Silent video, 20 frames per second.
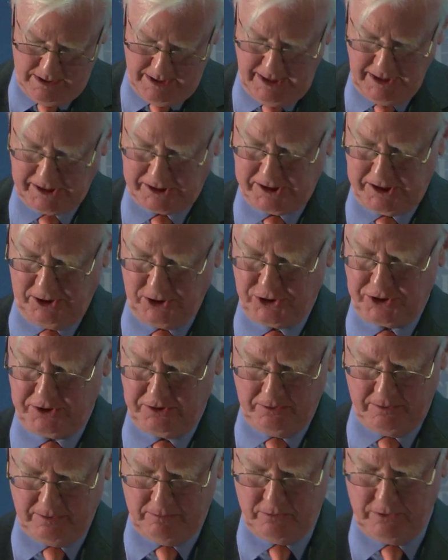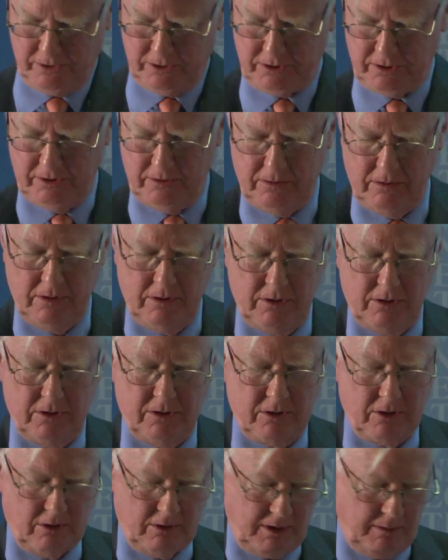Next issue I want to,
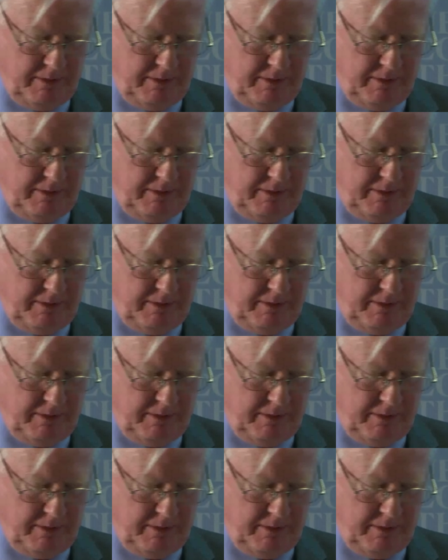to talk